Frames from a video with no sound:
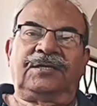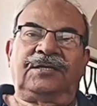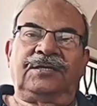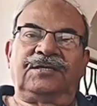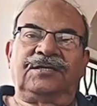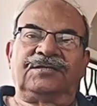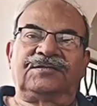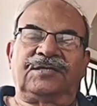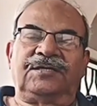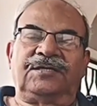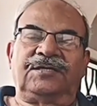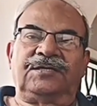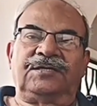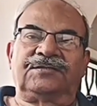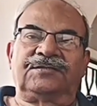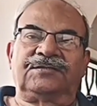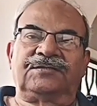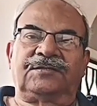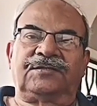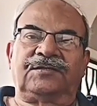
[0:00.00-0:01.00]
is
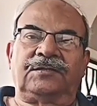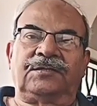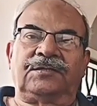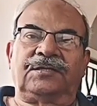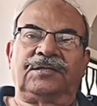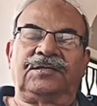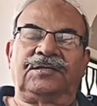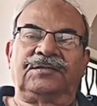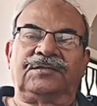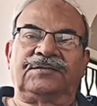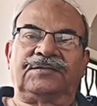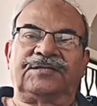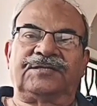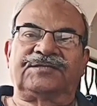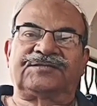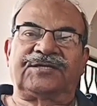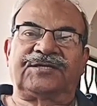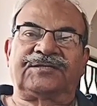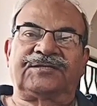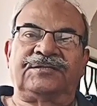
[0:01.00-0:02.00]

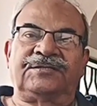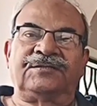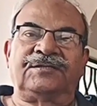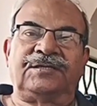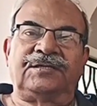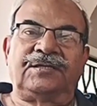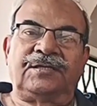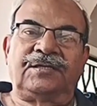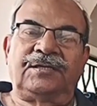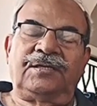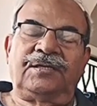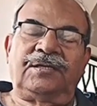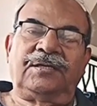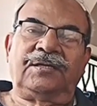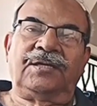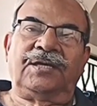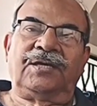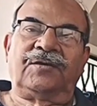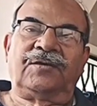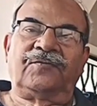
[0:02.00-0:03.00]
restricting the
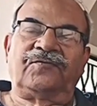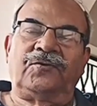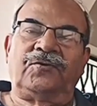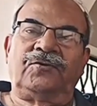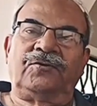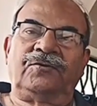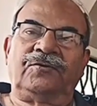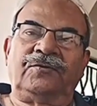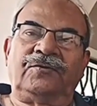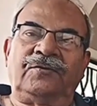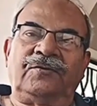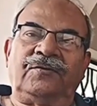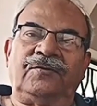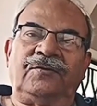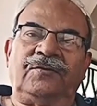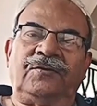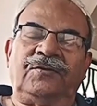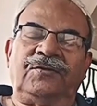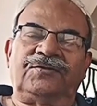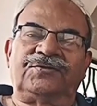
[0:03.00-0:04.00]
airflow.
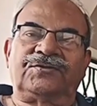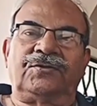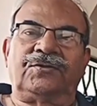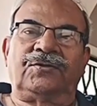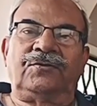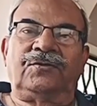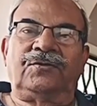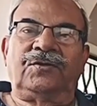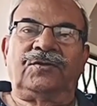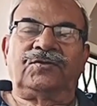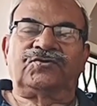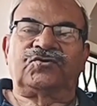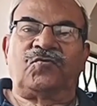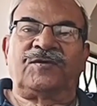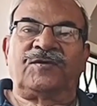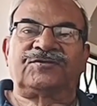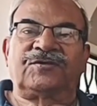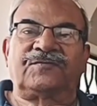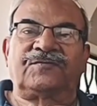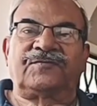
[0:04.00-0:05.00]
So
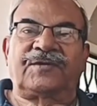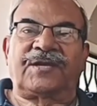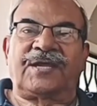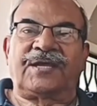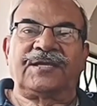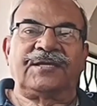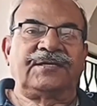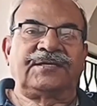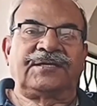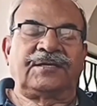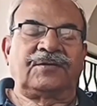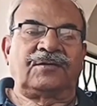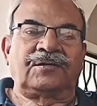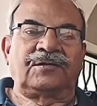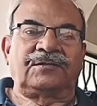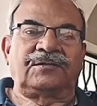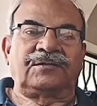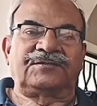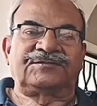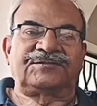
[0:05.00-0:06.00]
much of drag it
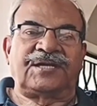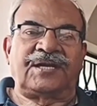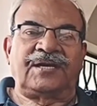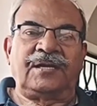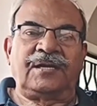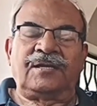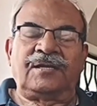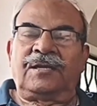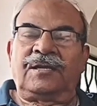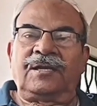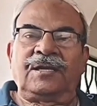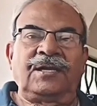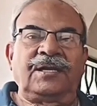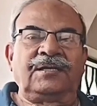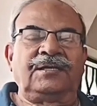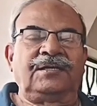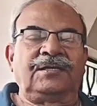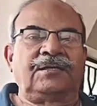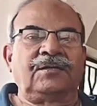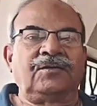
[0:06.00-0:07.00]
cannot stand
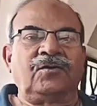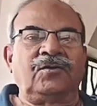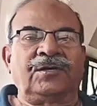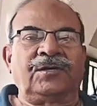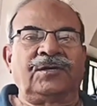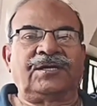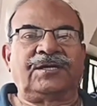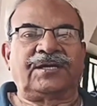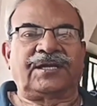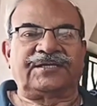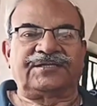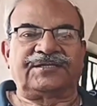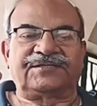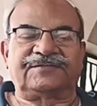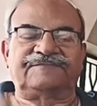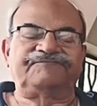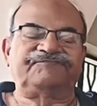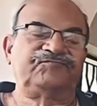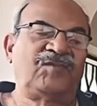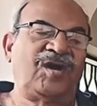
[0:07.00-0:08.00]
and it will go and
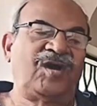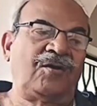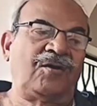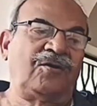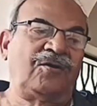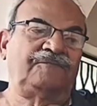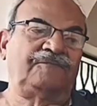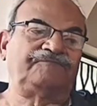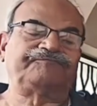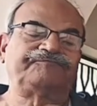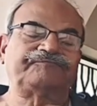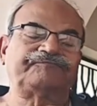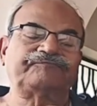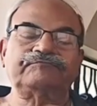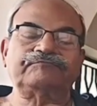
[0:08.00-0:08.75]
crash. Now,